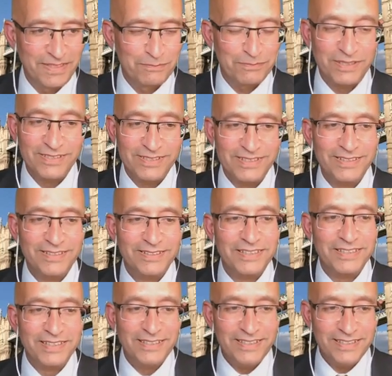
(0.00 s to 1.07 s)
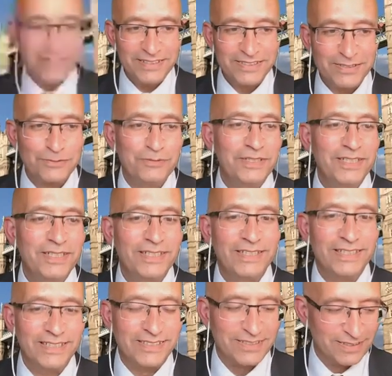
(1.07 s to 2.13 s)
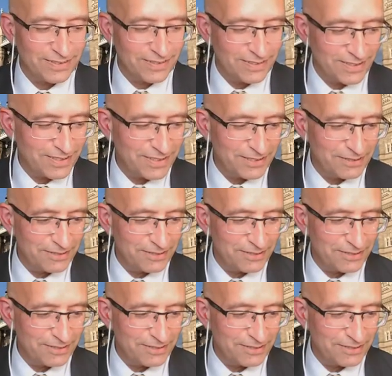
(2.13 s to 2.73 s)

Because the Indians are realizing that